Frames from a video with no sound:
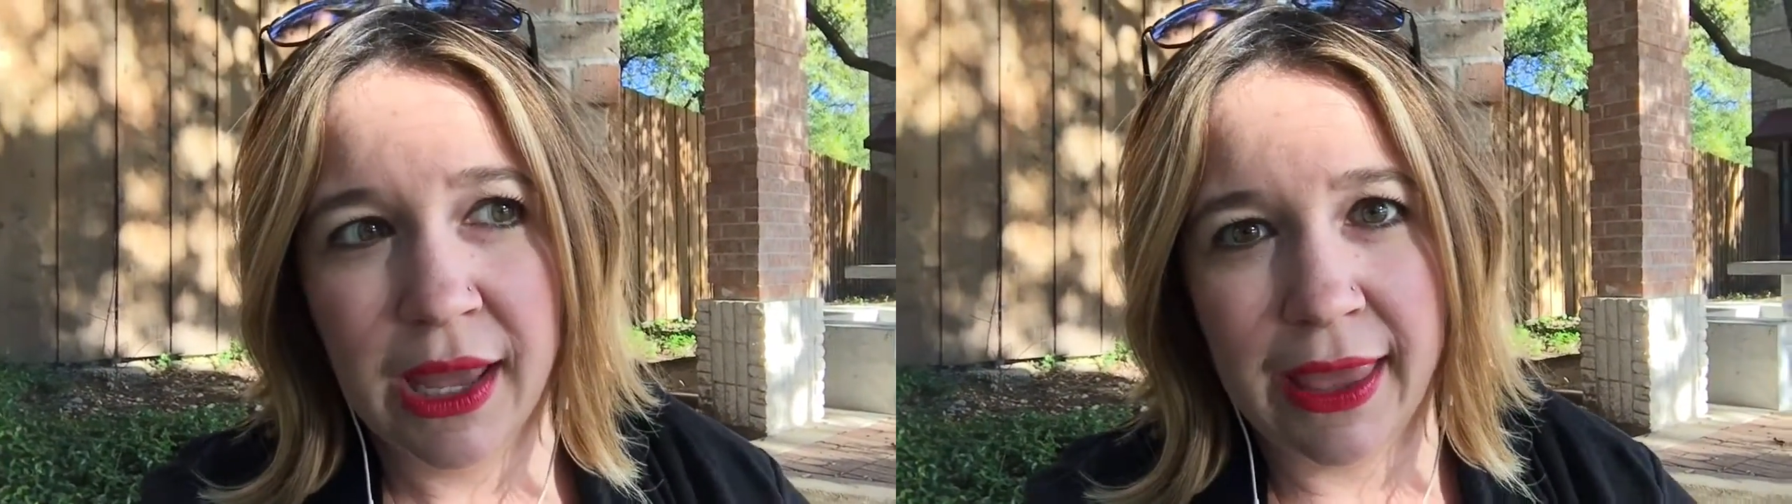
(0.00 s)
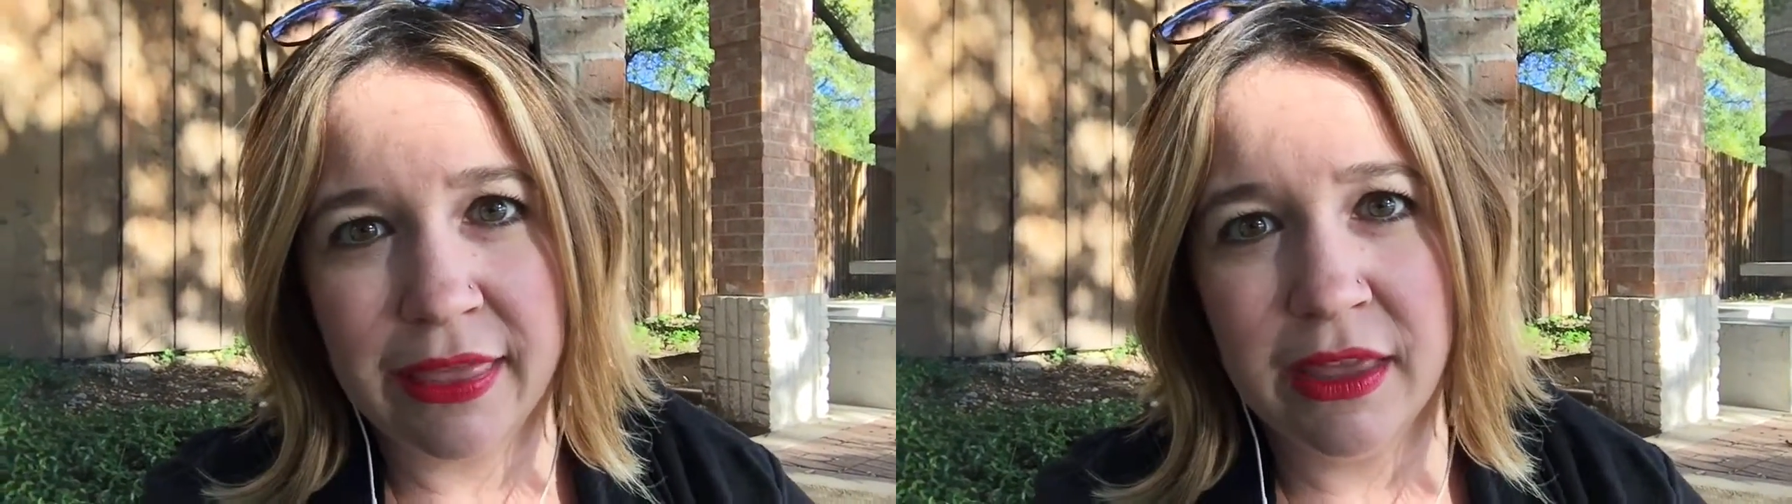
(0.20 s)

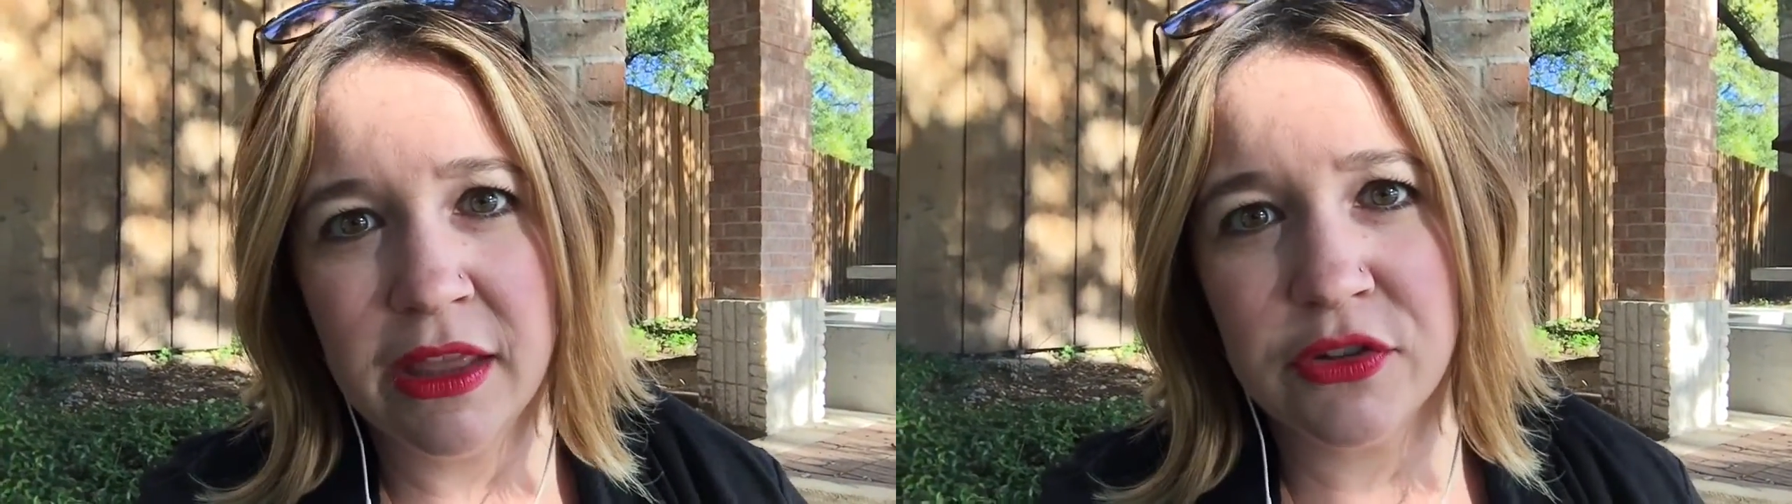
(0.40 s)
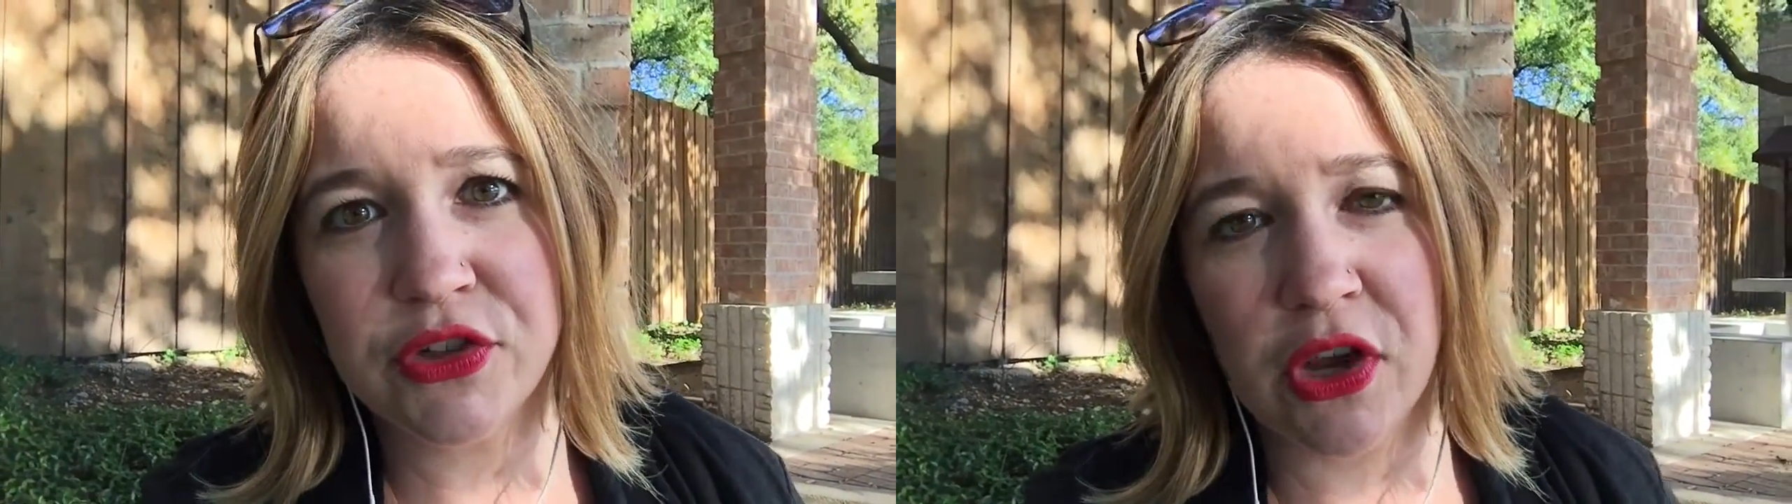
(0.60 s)
I think
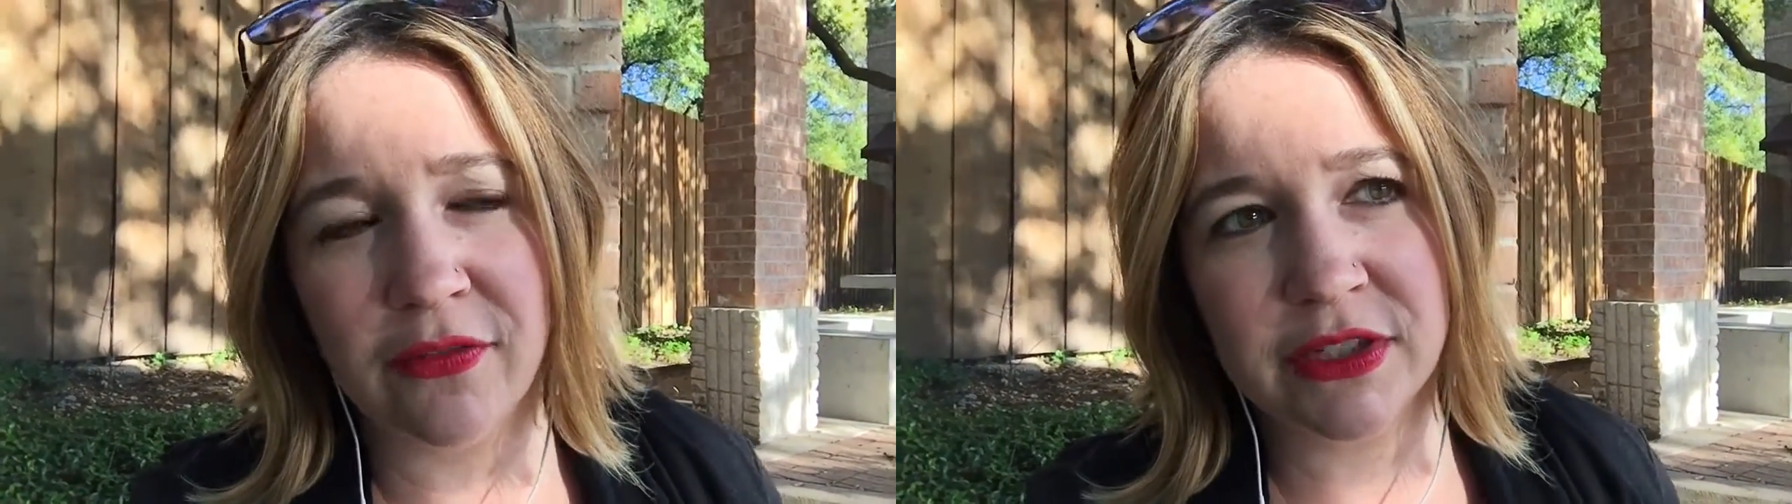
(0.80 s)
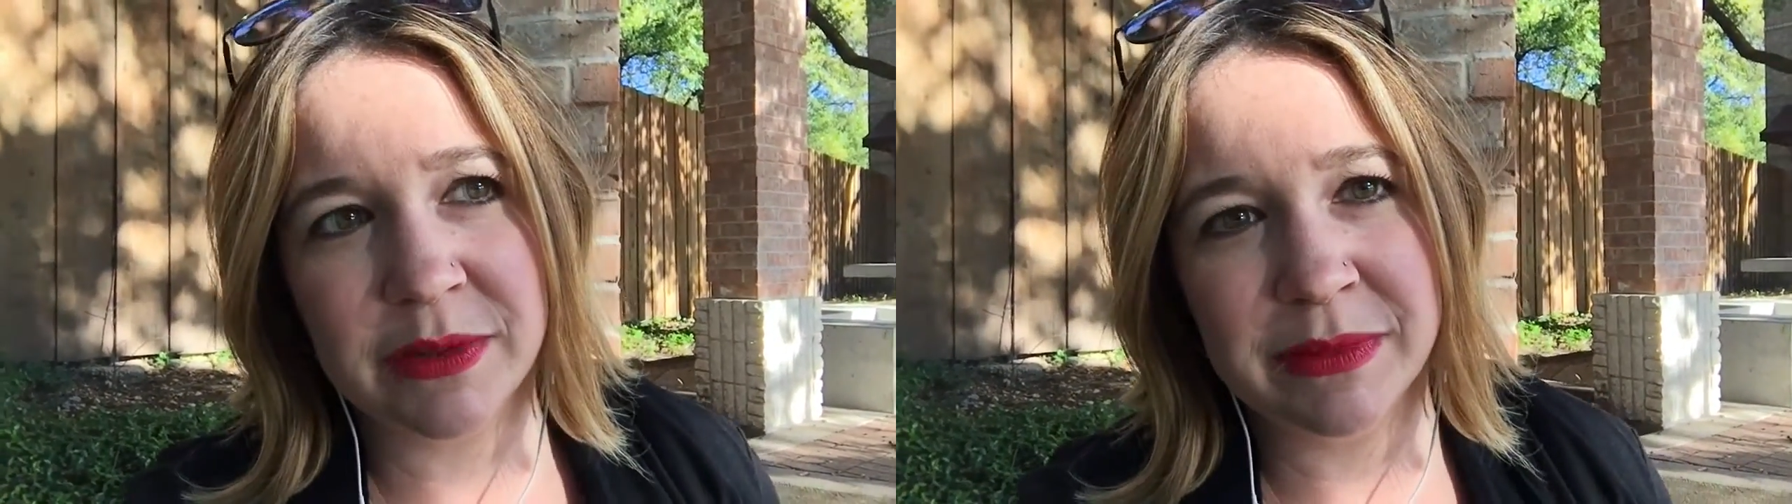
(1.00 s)
there's
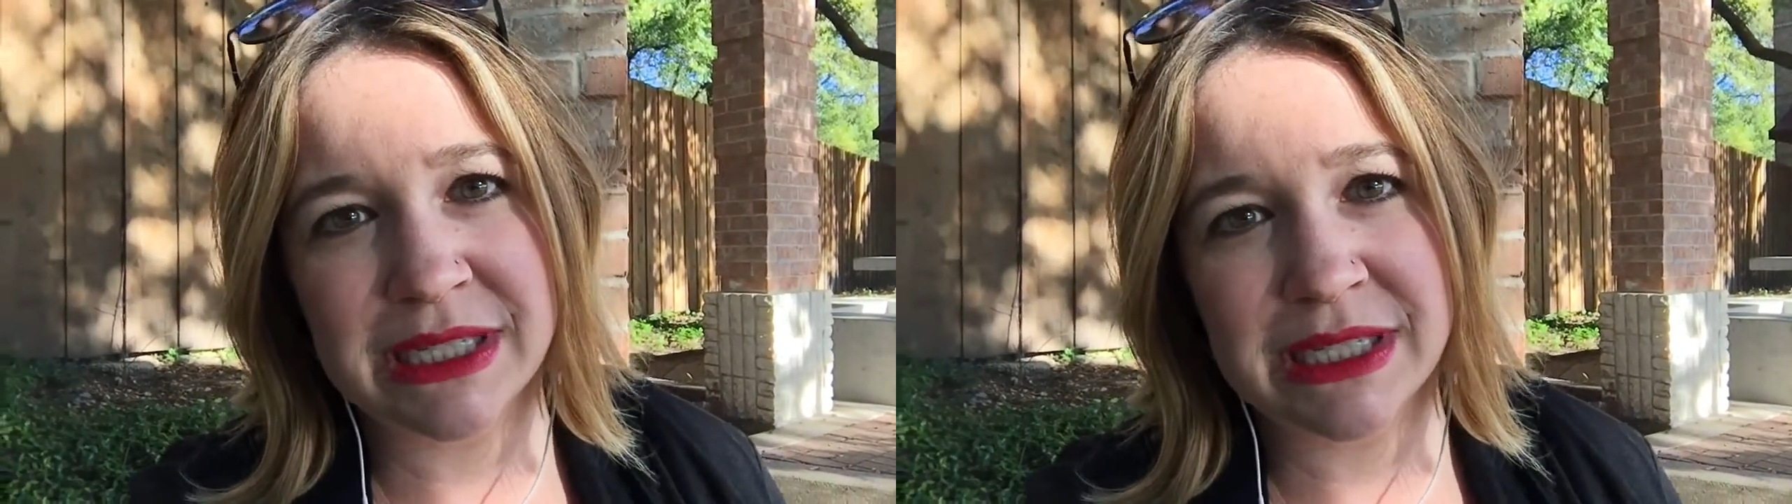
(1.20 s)
often